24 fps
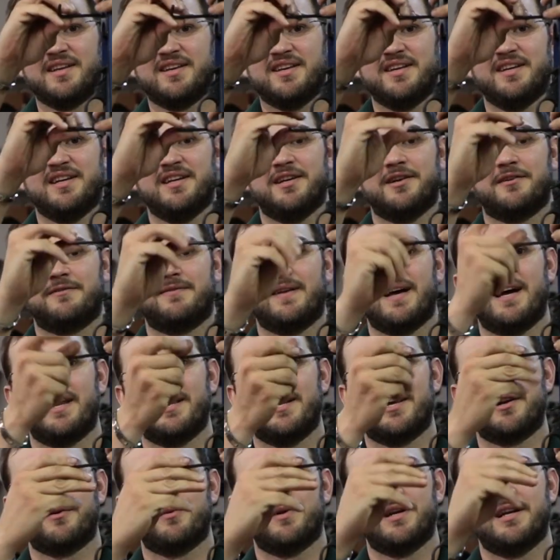key or
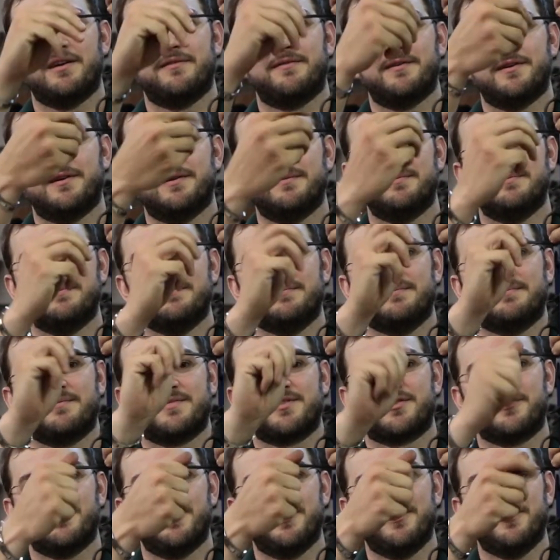flathead or whatever
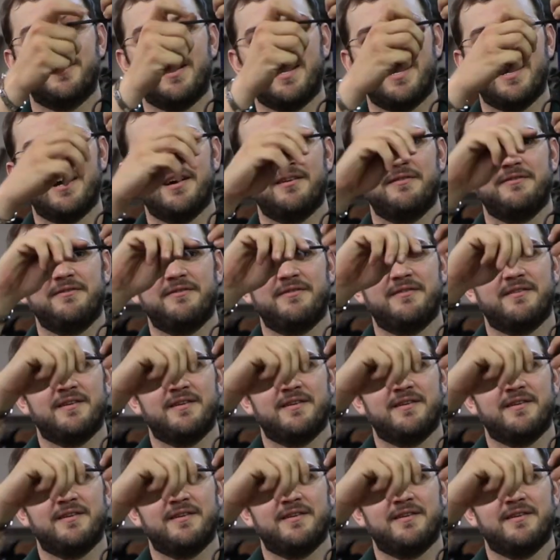screw you have.